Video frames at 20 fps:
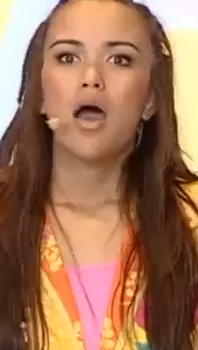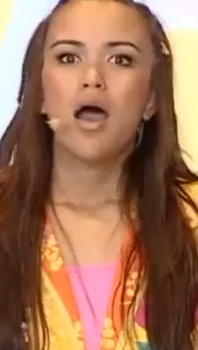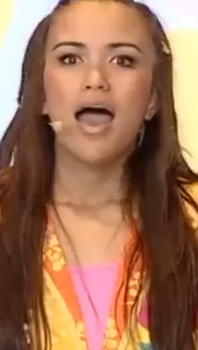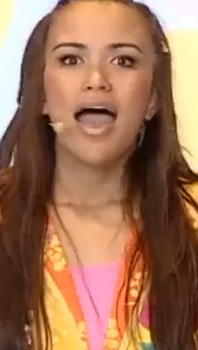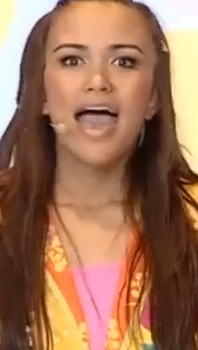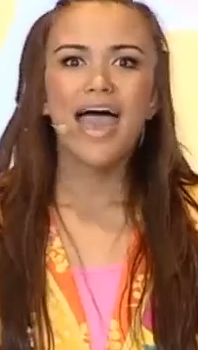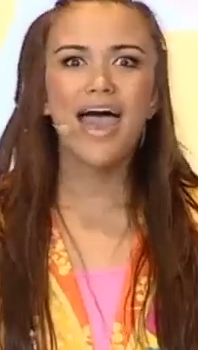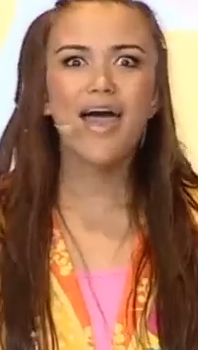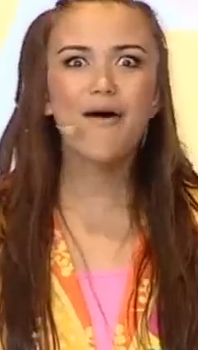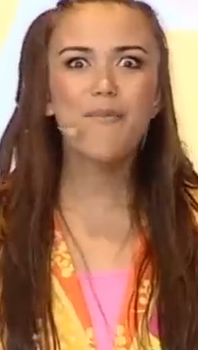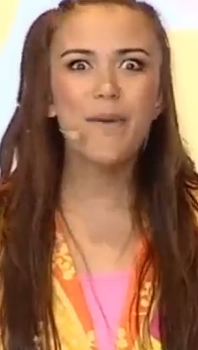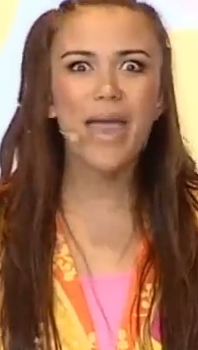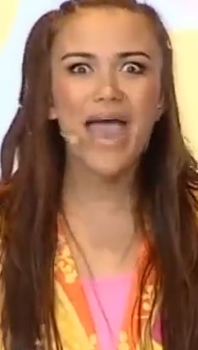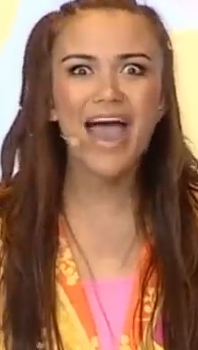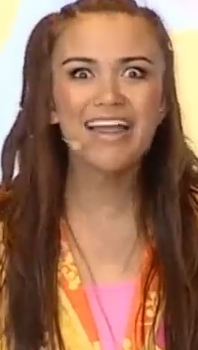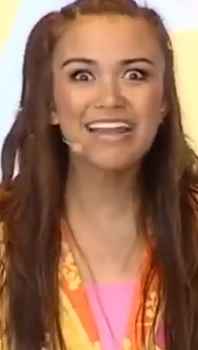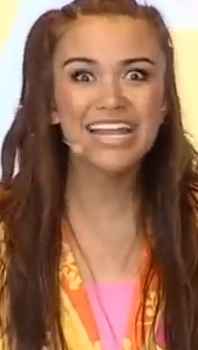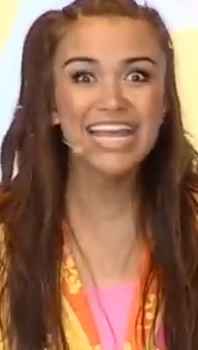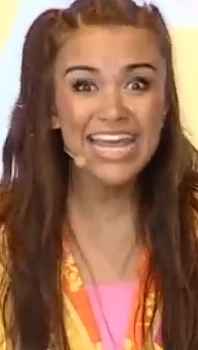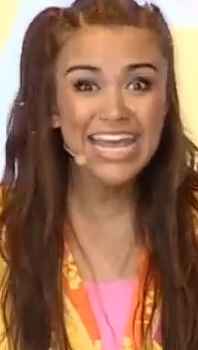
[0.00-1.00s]
How
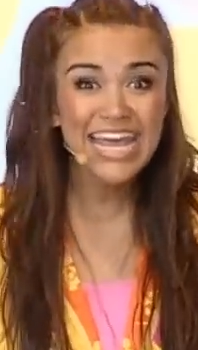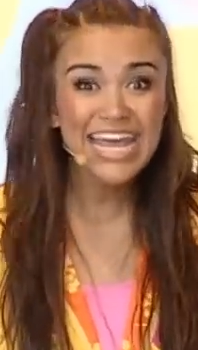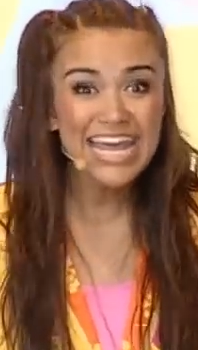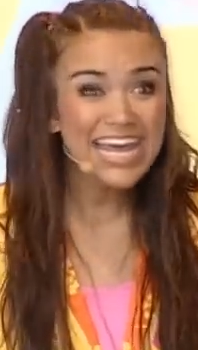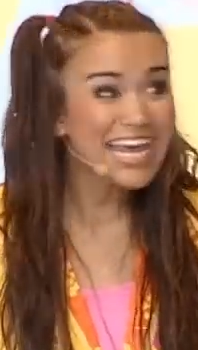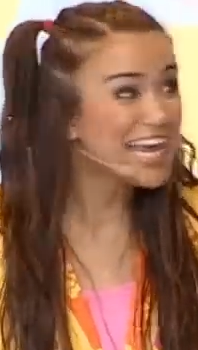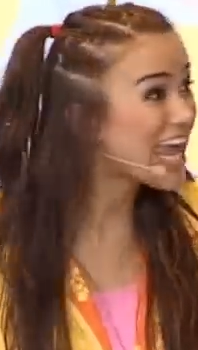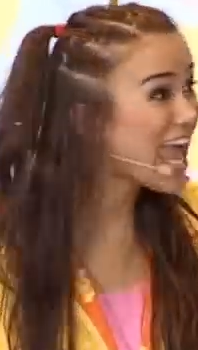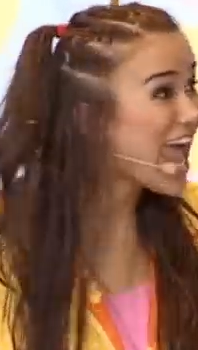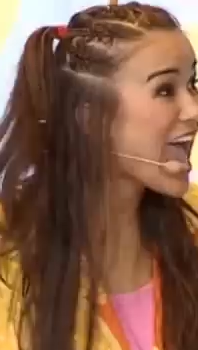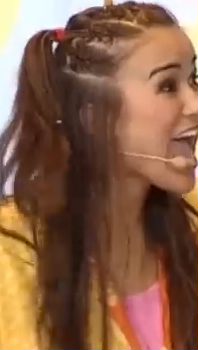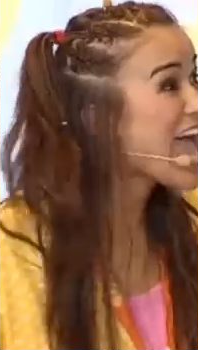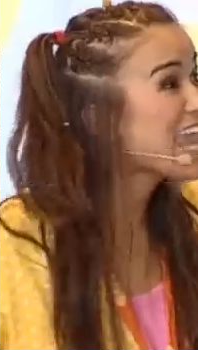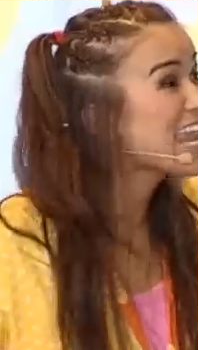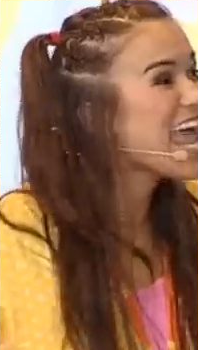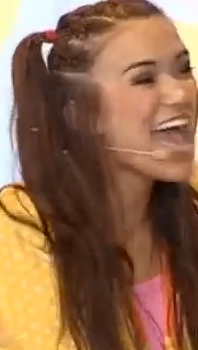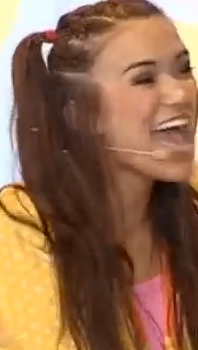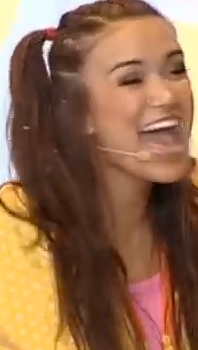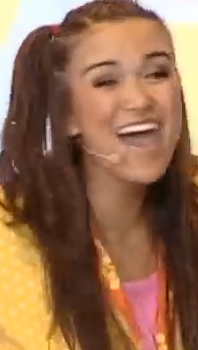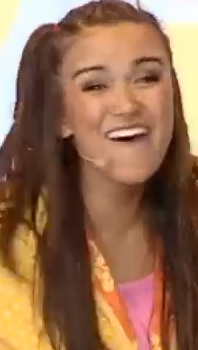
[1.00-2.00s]
about here? At
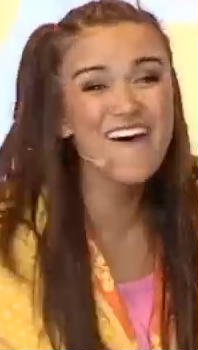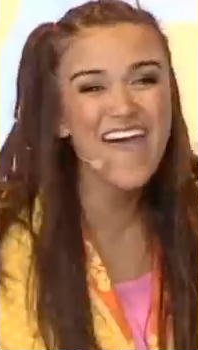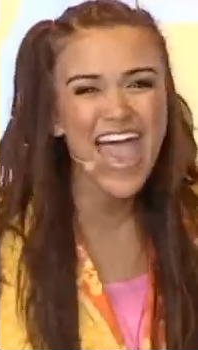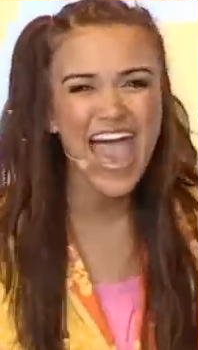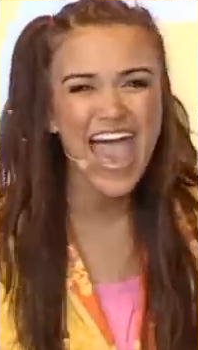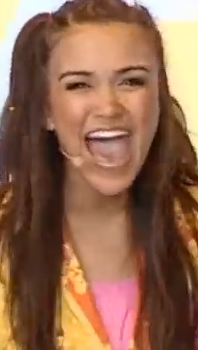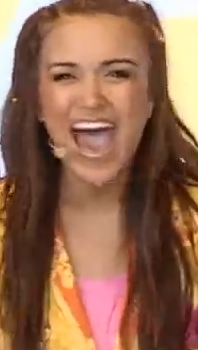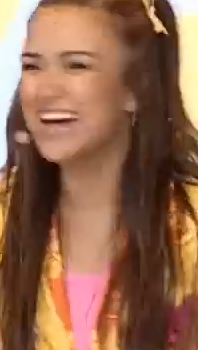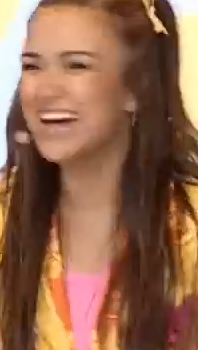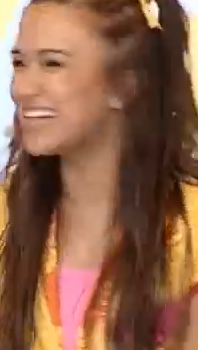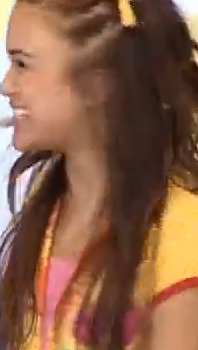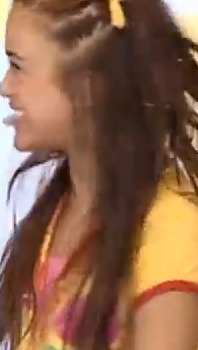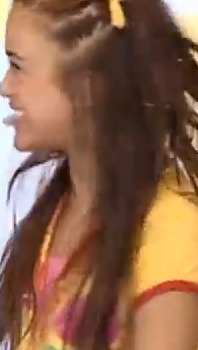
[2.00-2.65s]
our house.